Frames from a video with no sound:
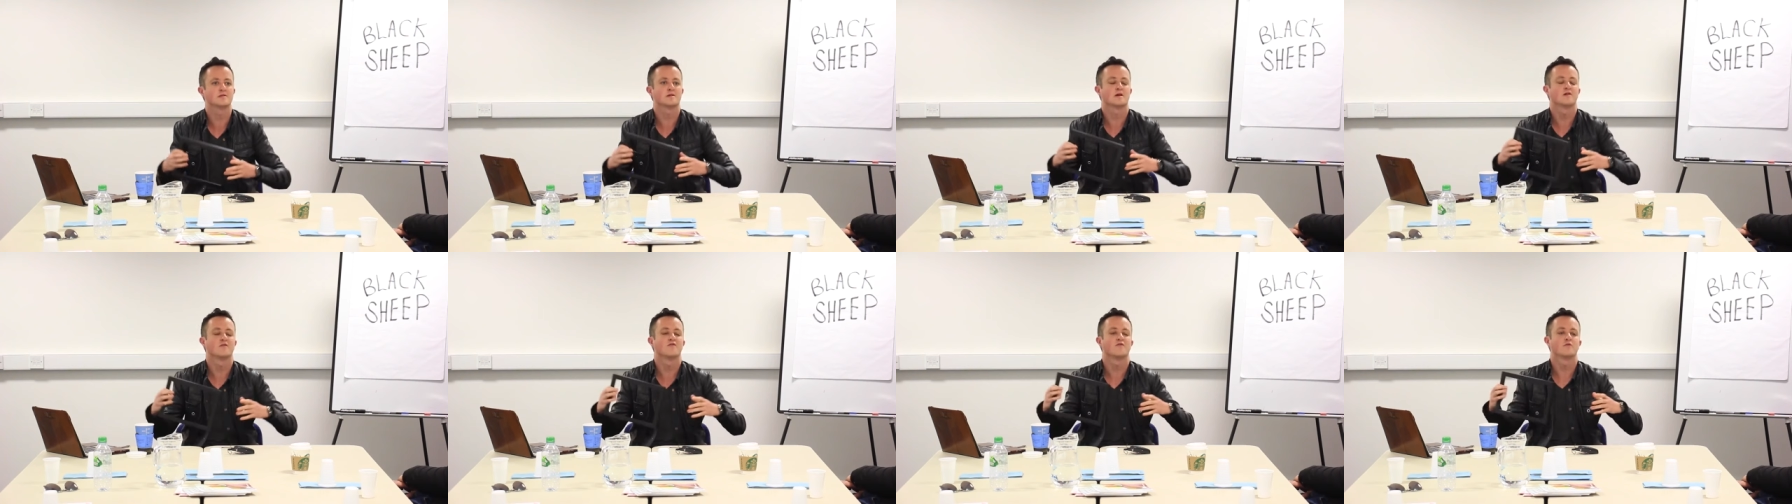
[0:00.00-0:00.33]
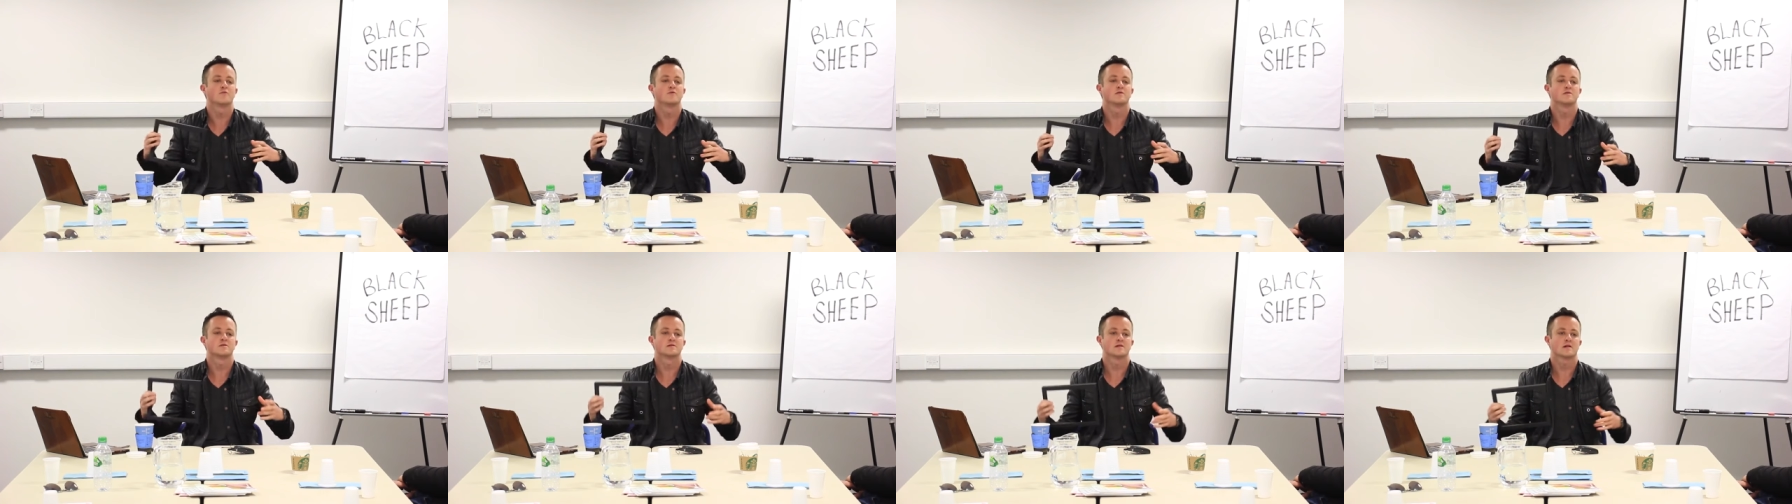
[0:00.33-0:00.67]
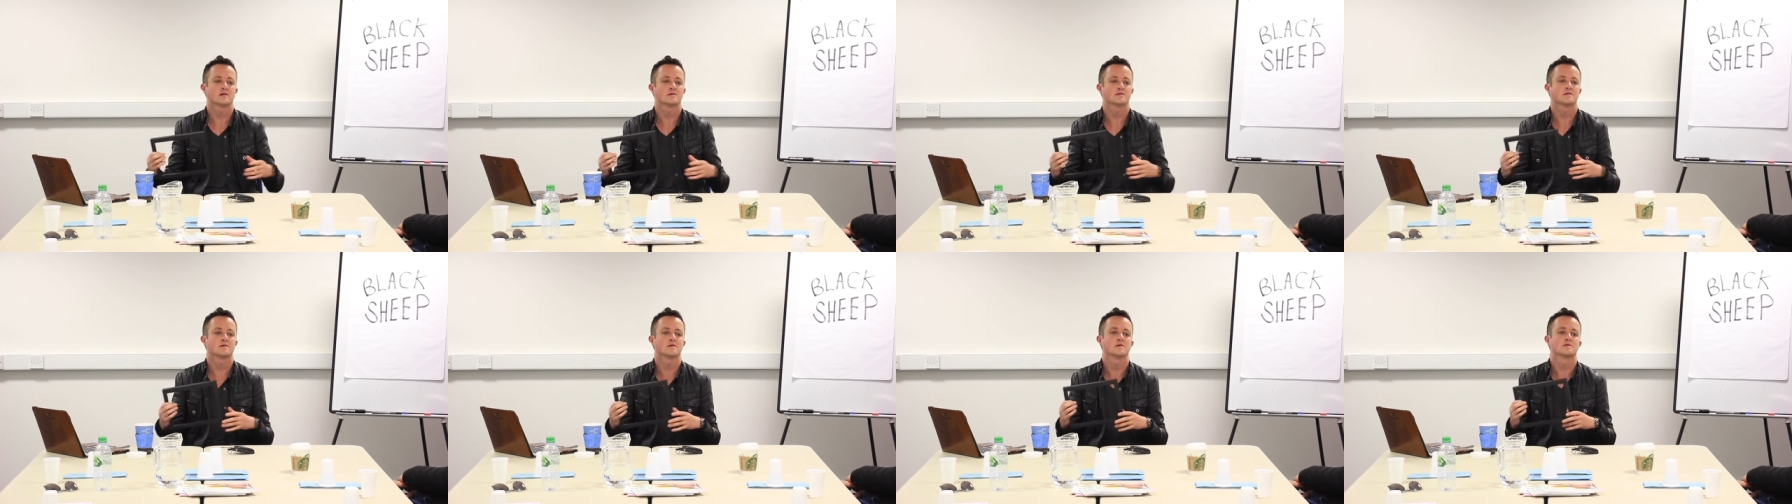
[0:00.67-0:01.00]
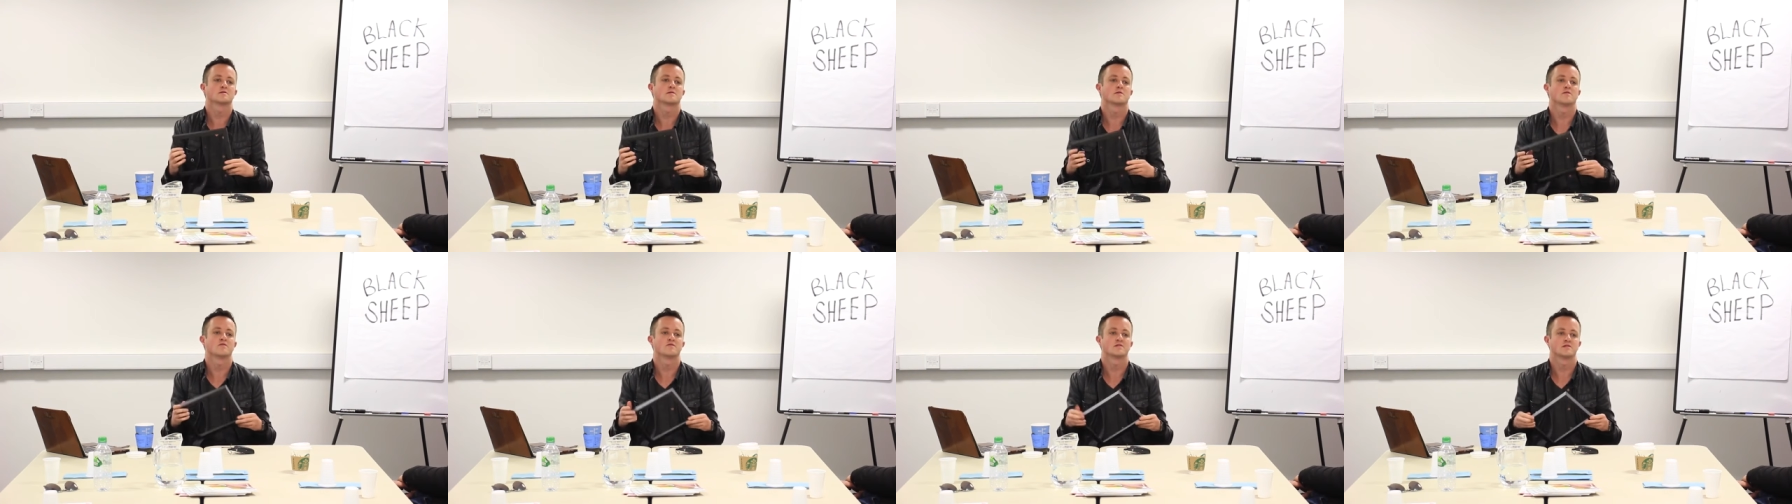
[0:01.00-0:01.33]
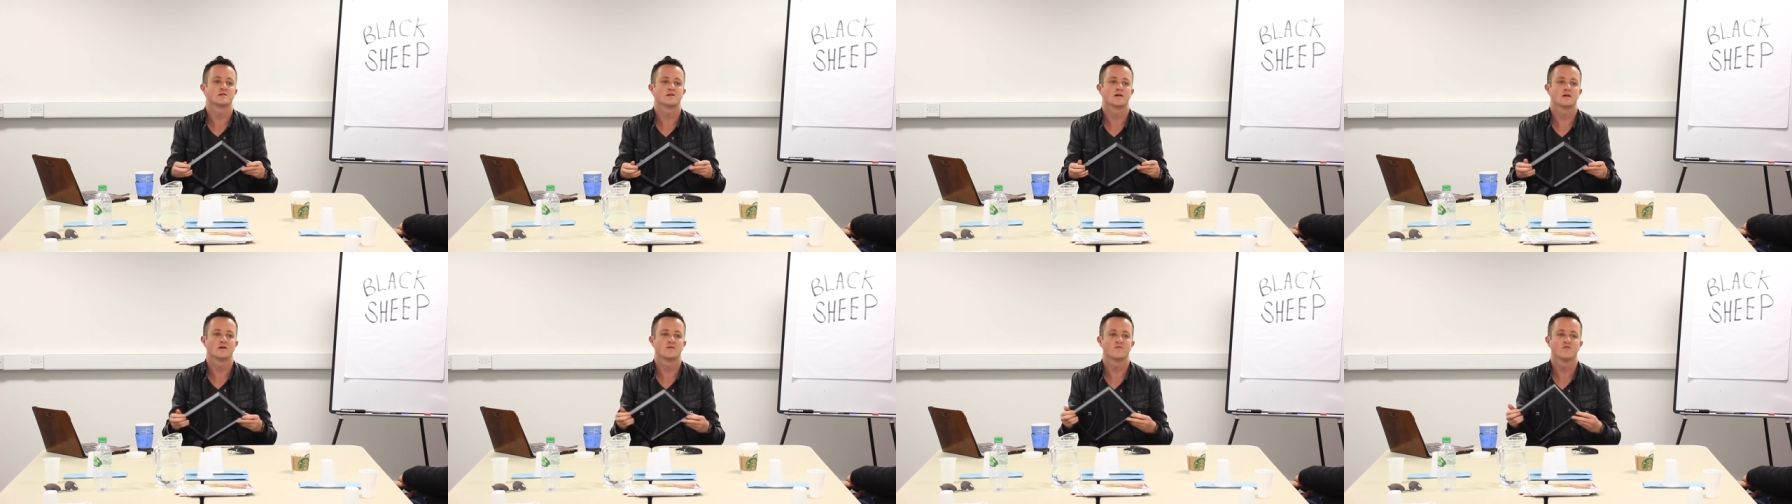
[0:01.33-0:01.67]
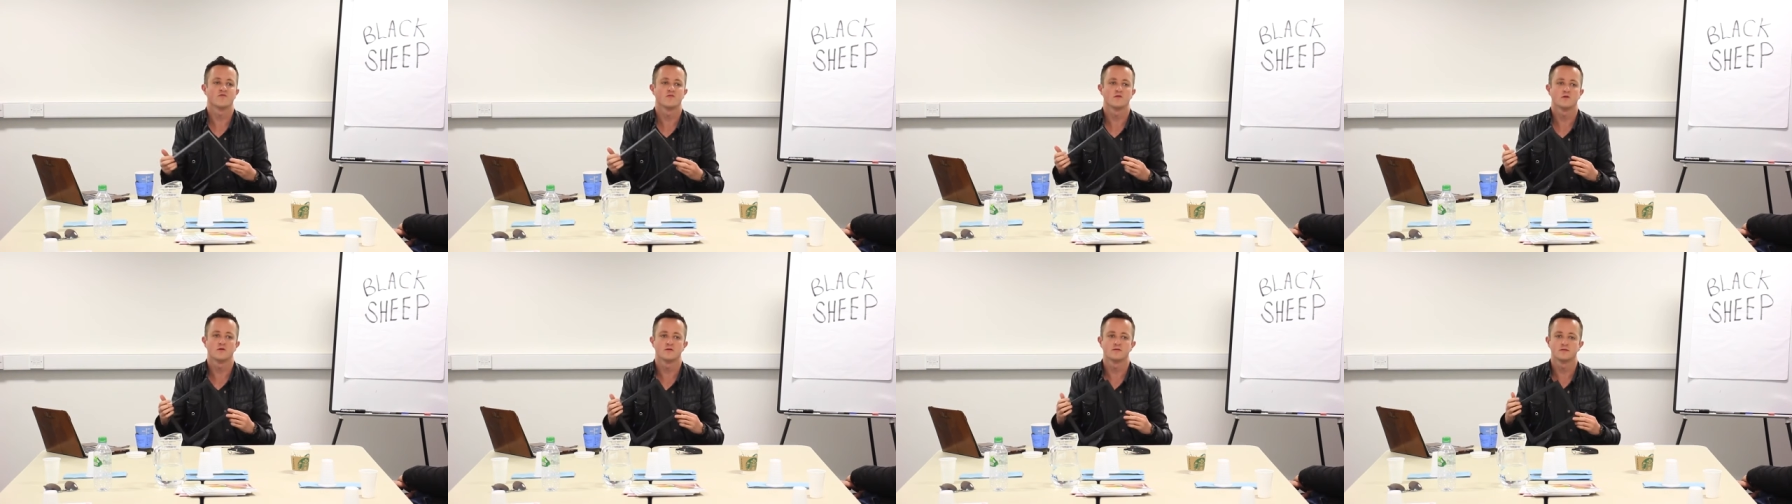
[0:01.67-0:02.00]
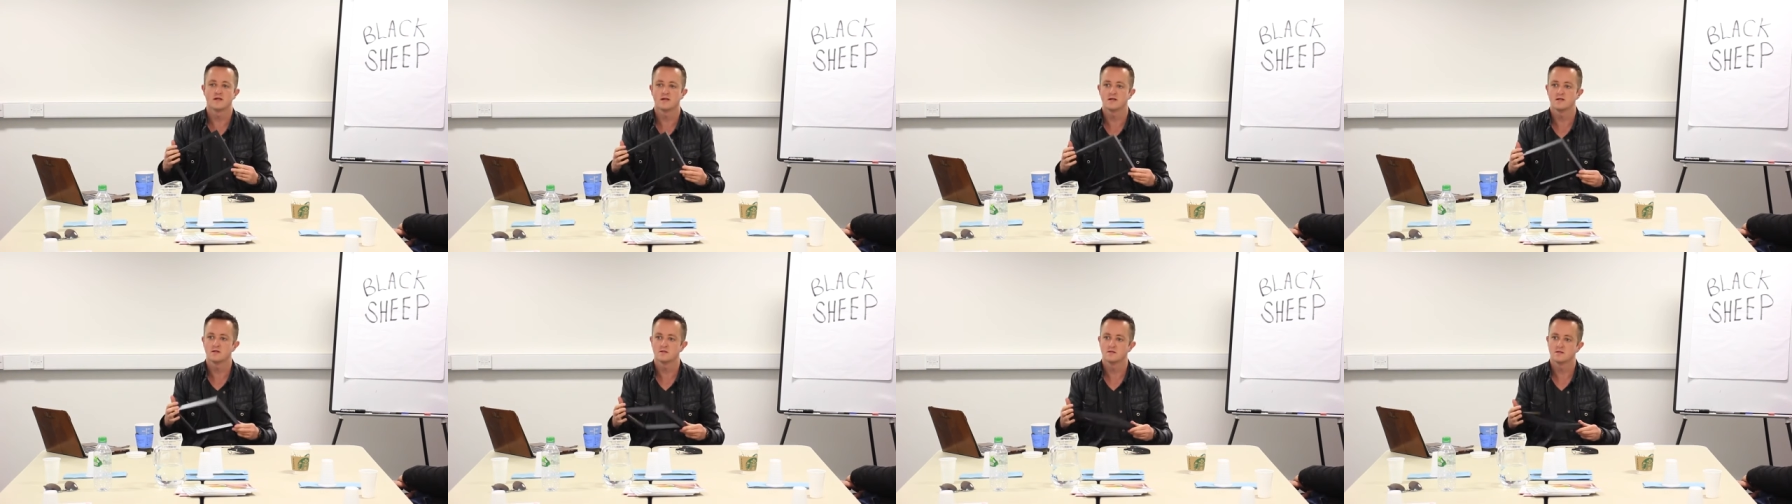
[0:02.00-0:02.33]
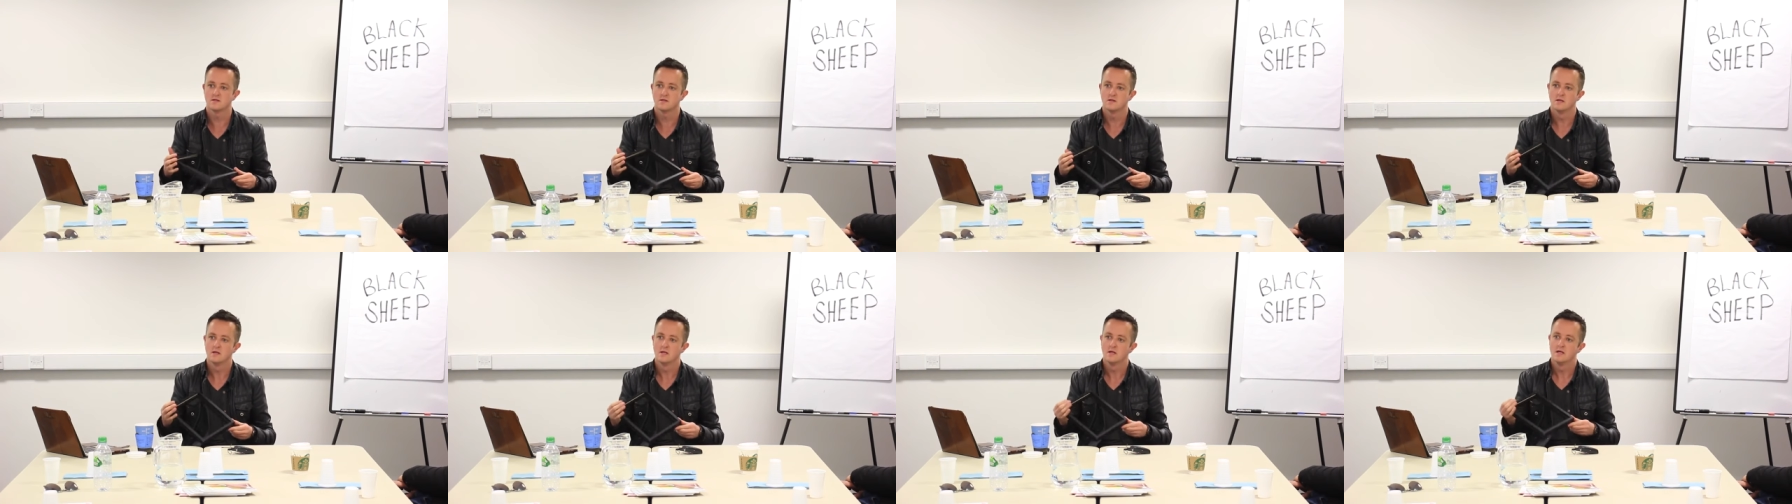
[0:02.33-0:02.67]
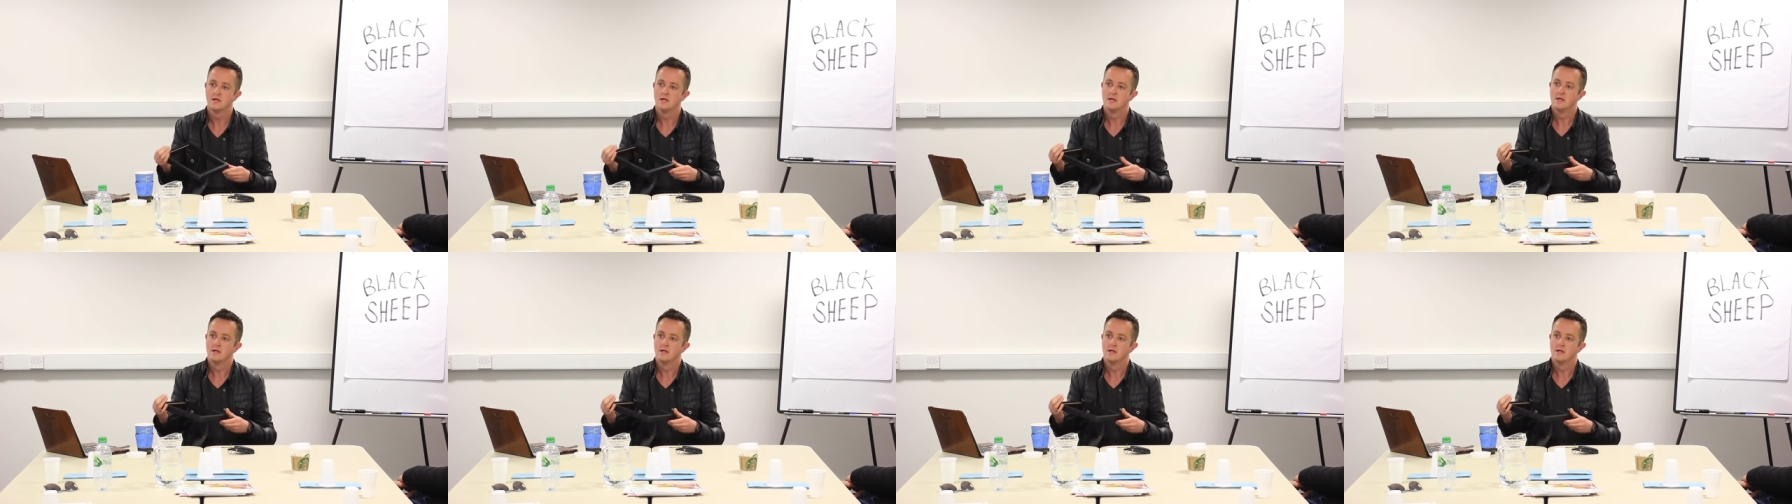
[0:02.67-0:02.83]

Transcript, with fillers: it's helpful with your texting, it's obviously helpful on dates.